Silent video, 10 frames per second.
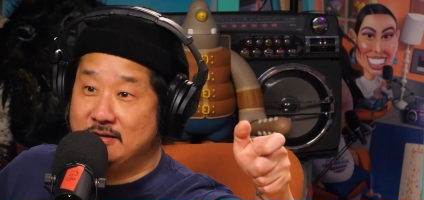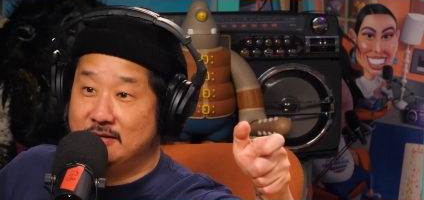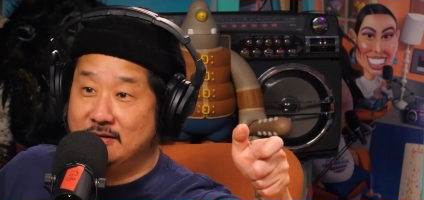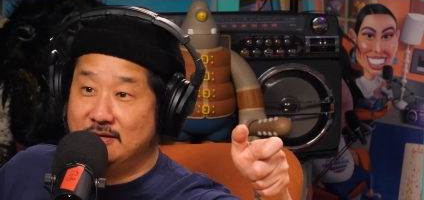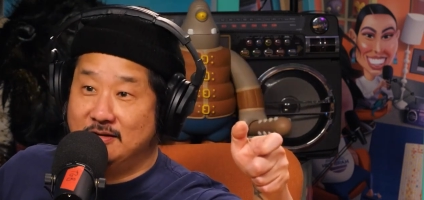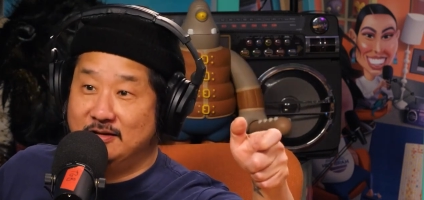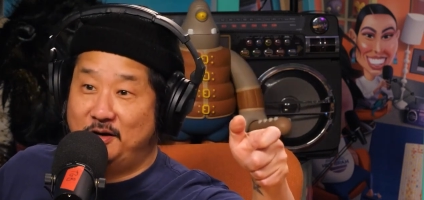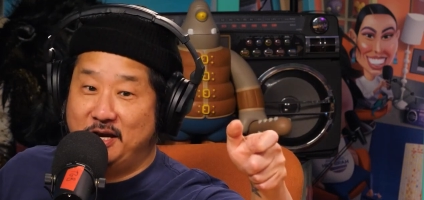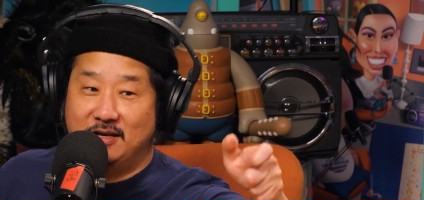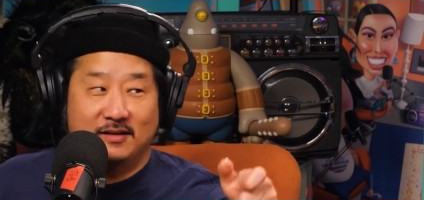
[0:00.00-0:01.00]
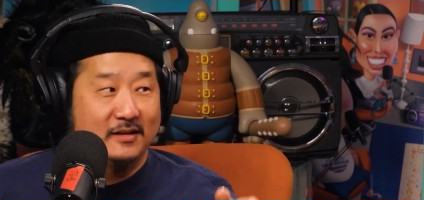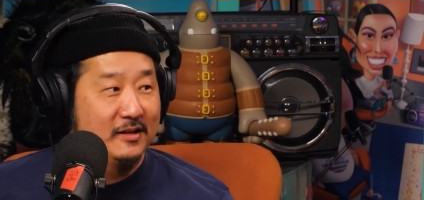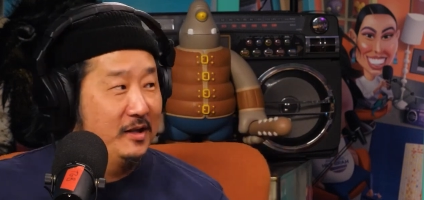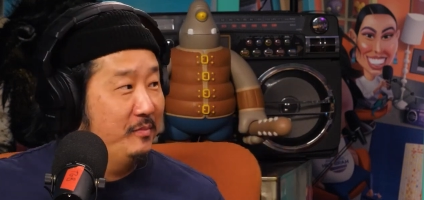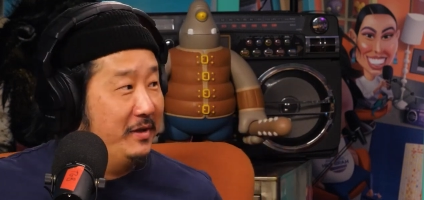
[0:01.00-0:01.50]
Speaker 1: All right.
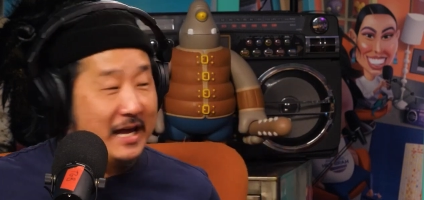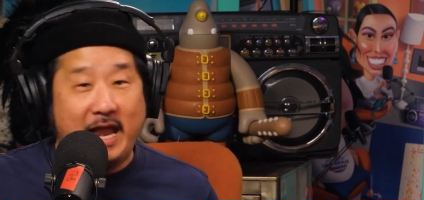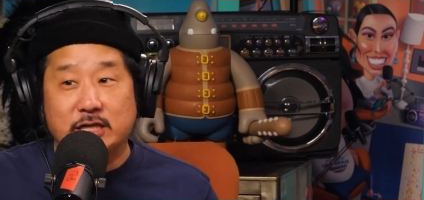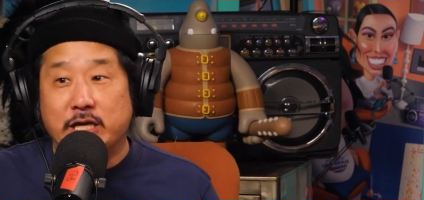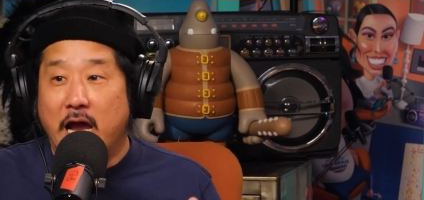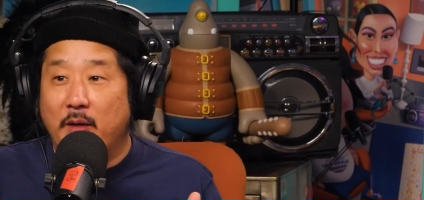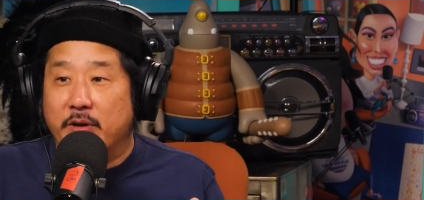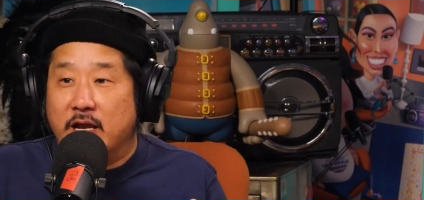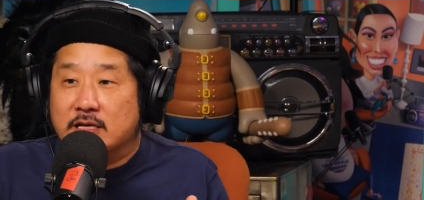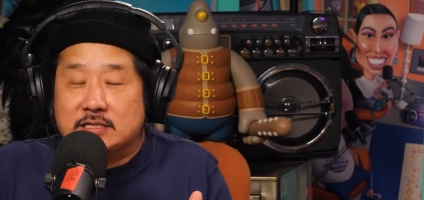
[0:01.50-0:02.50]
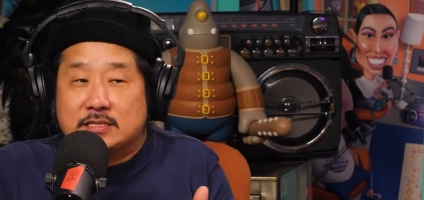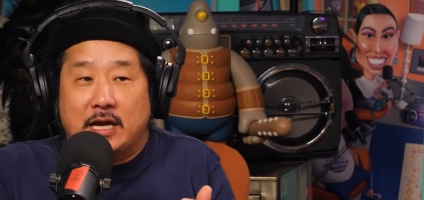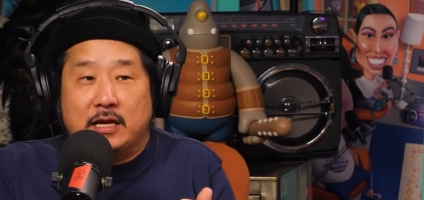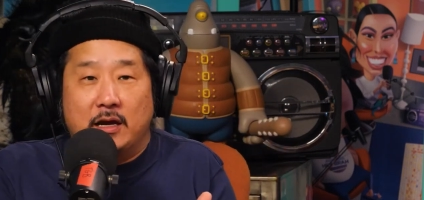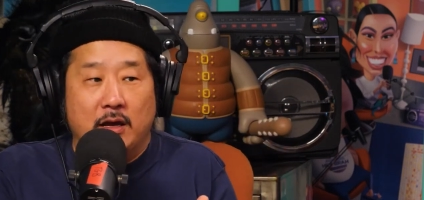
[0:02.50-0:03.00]
But that actually happened. And it's
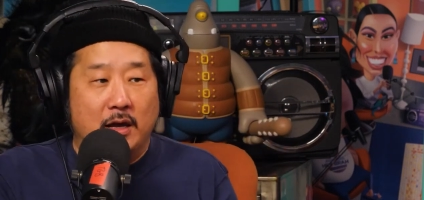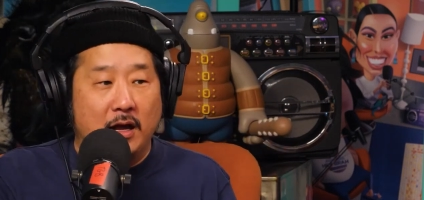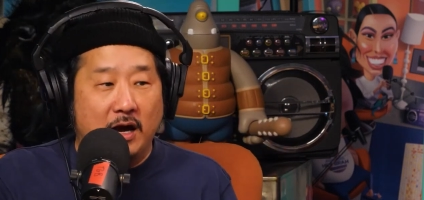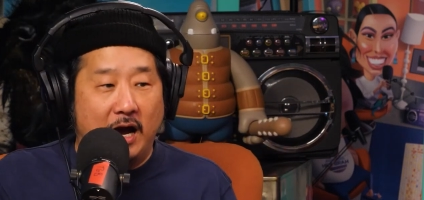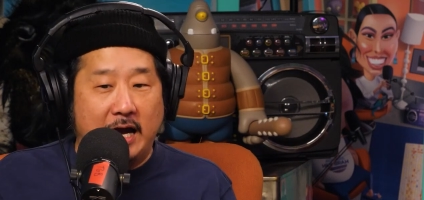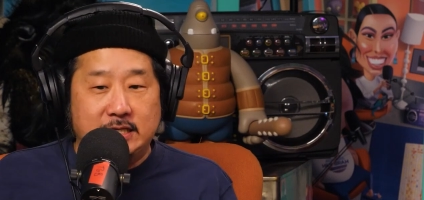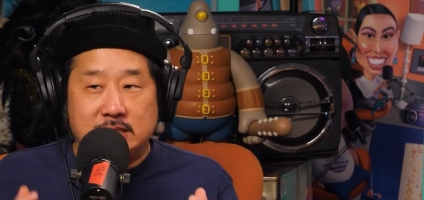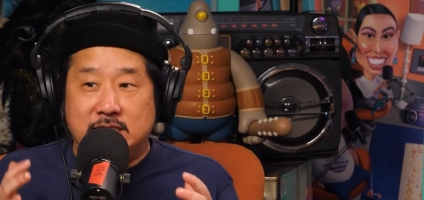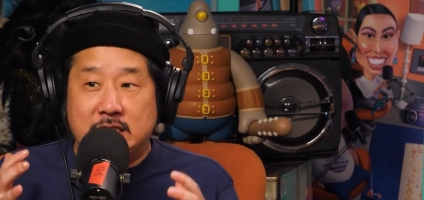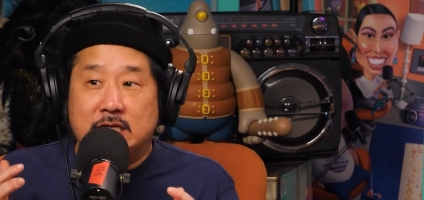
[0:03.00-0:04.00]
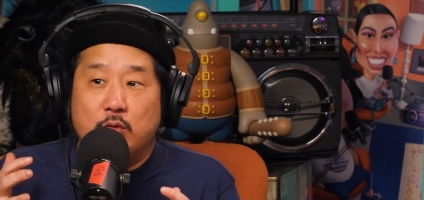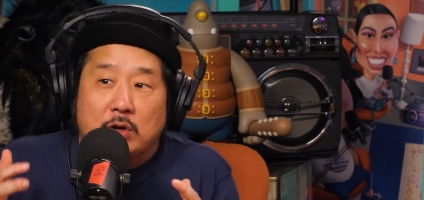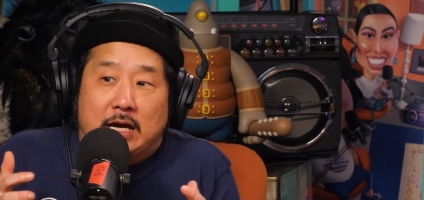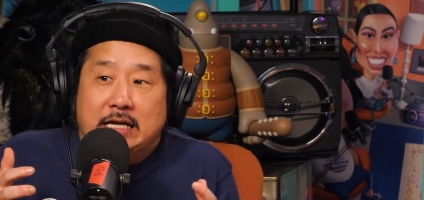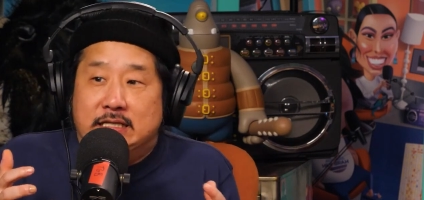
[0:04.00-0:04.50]
like, yeah, I just did
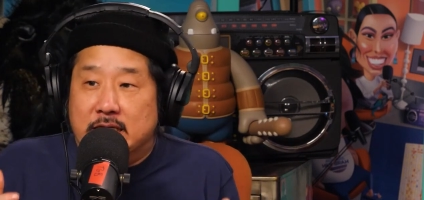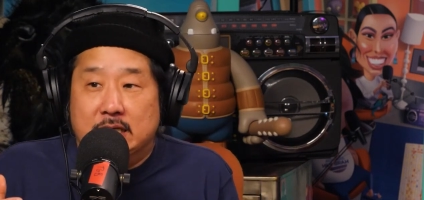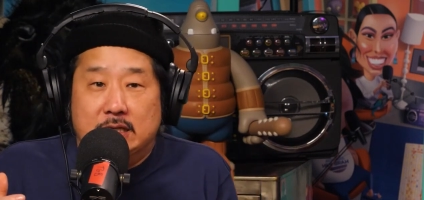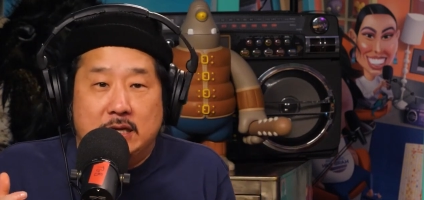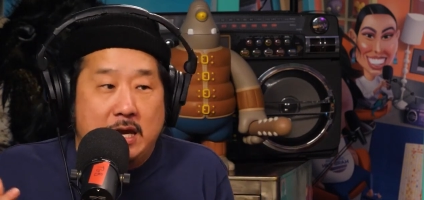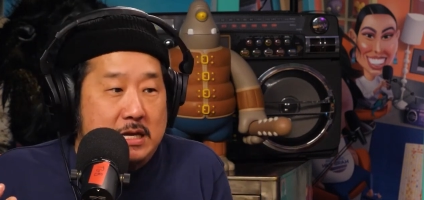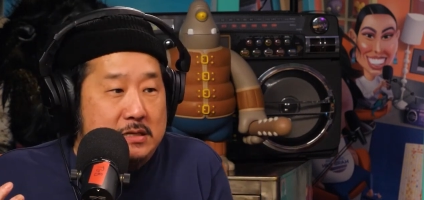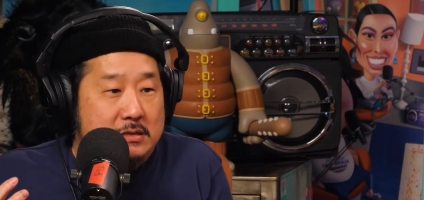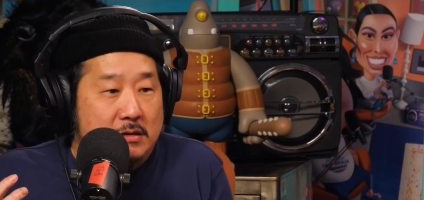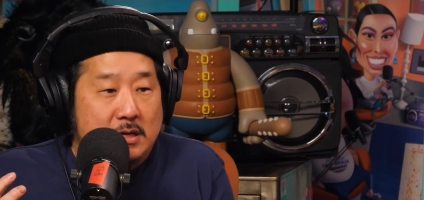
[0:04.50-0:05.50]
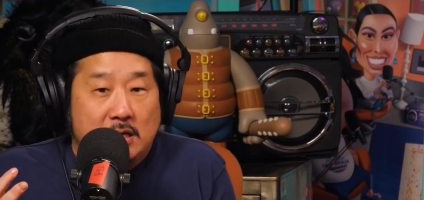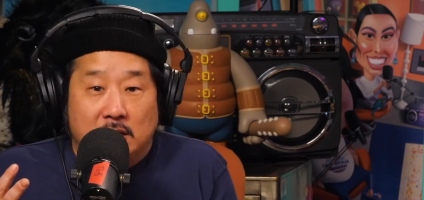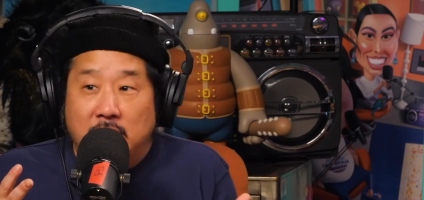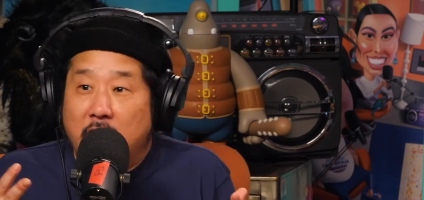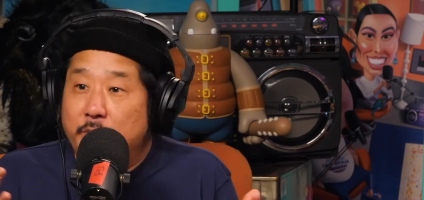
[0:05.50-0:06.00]
what I did. And
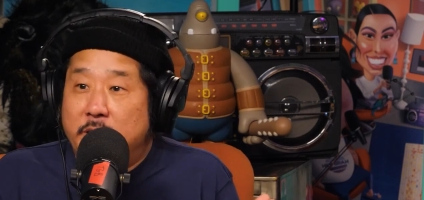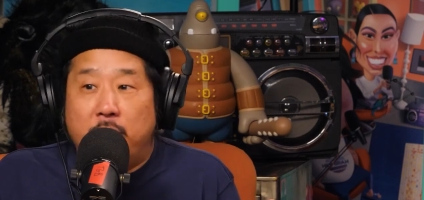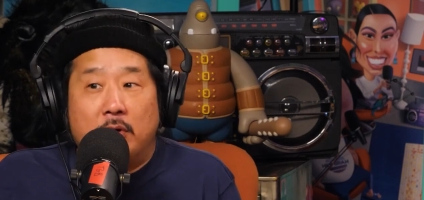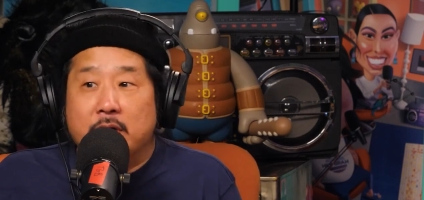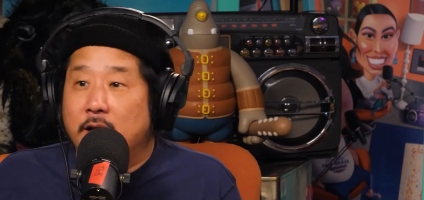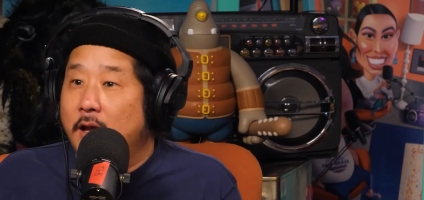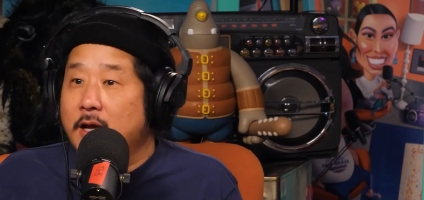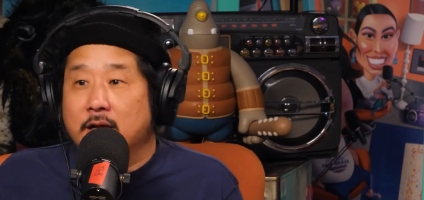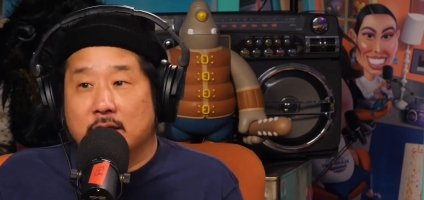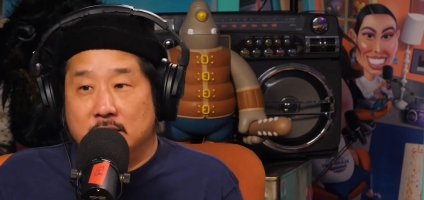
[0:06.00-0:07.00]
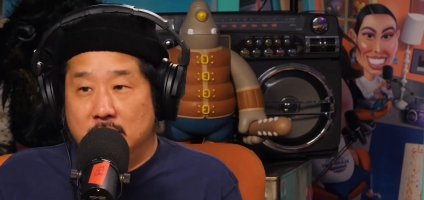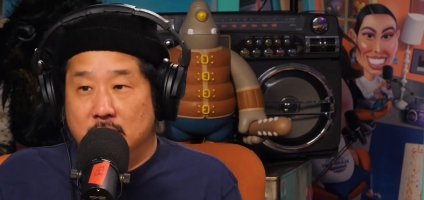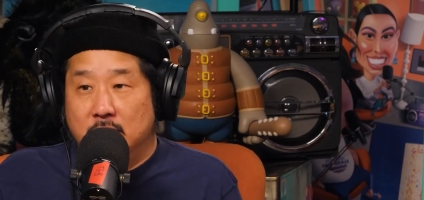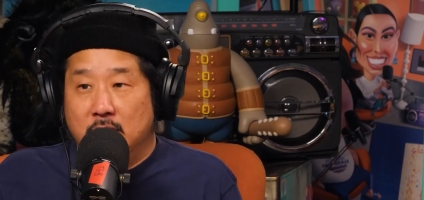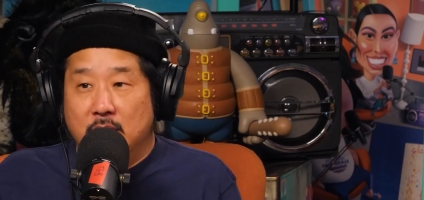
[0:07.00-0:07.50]
a lot of people aren't going to like it.
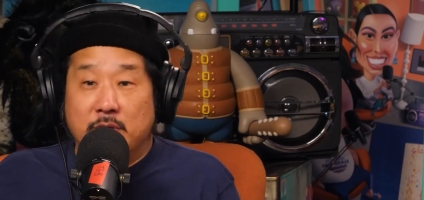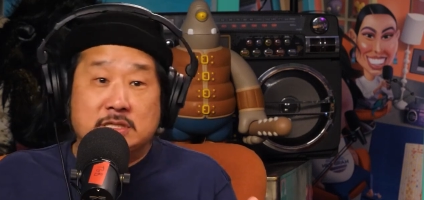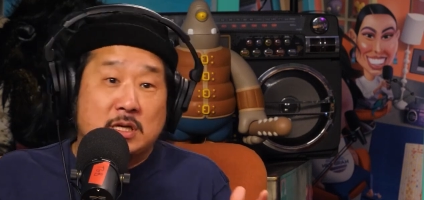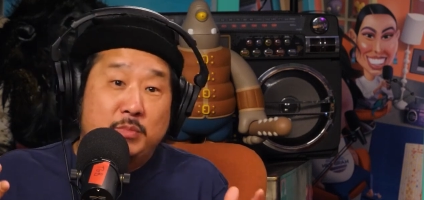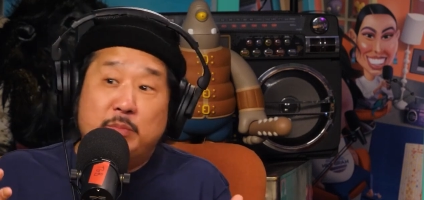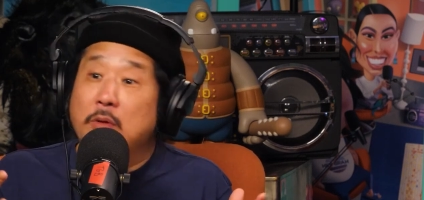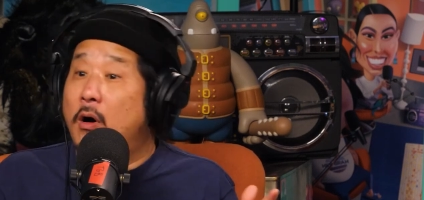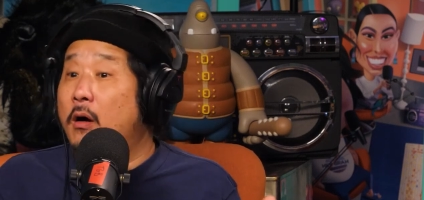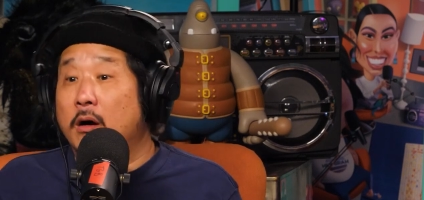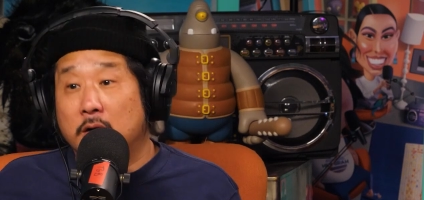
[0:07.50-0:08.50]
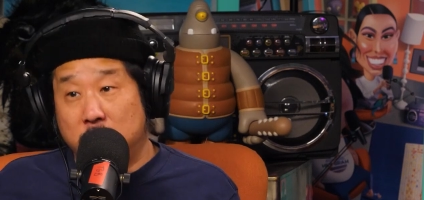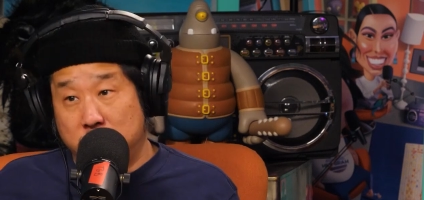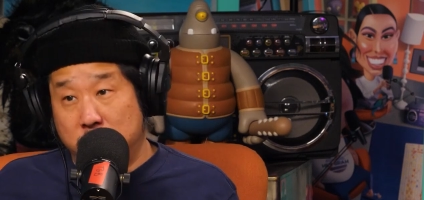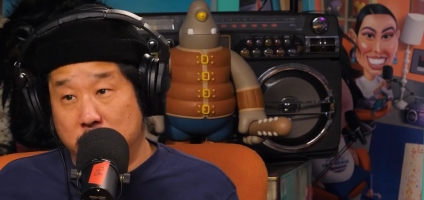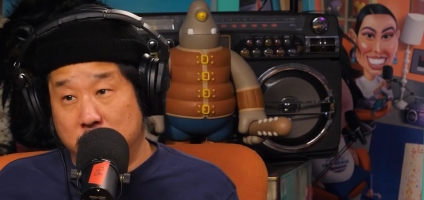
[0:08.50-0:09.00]
Mm-hmm. But some people are.
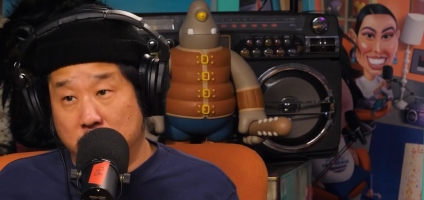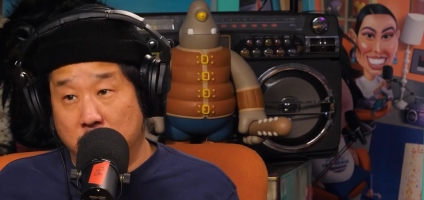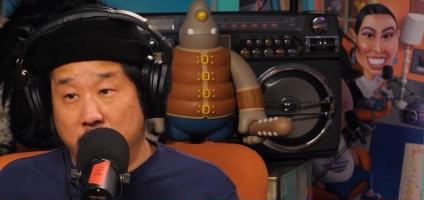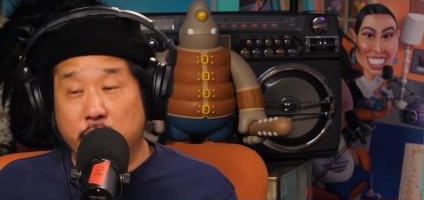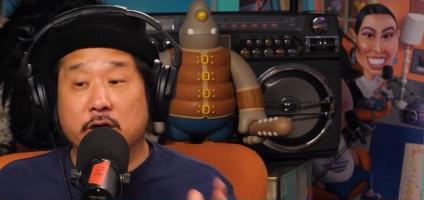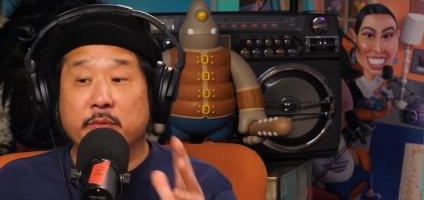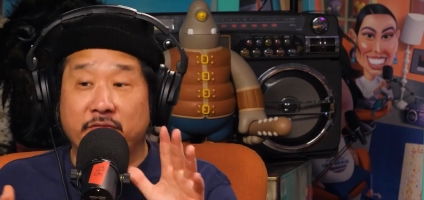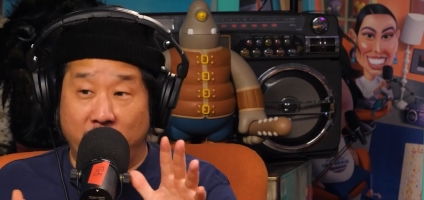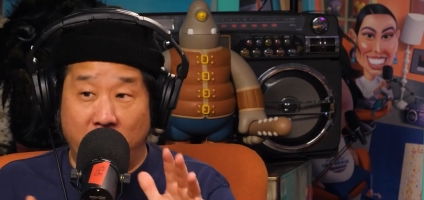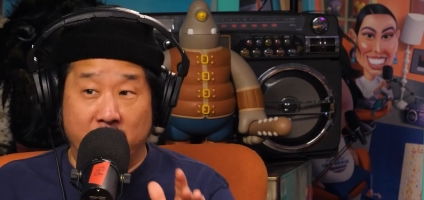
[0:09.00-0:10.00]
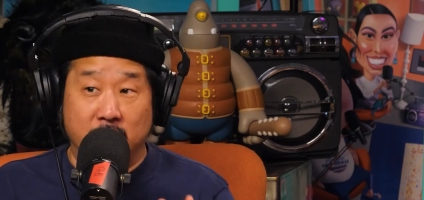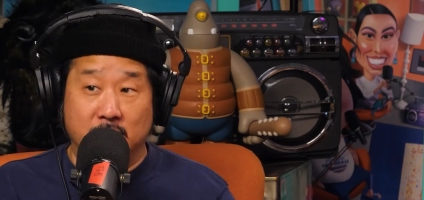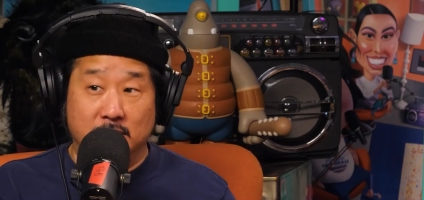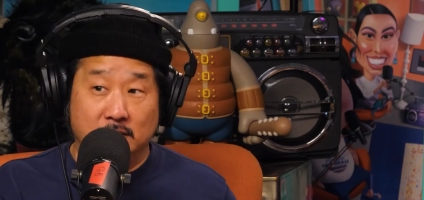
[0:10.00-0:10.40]
Okay. You're going to be fine.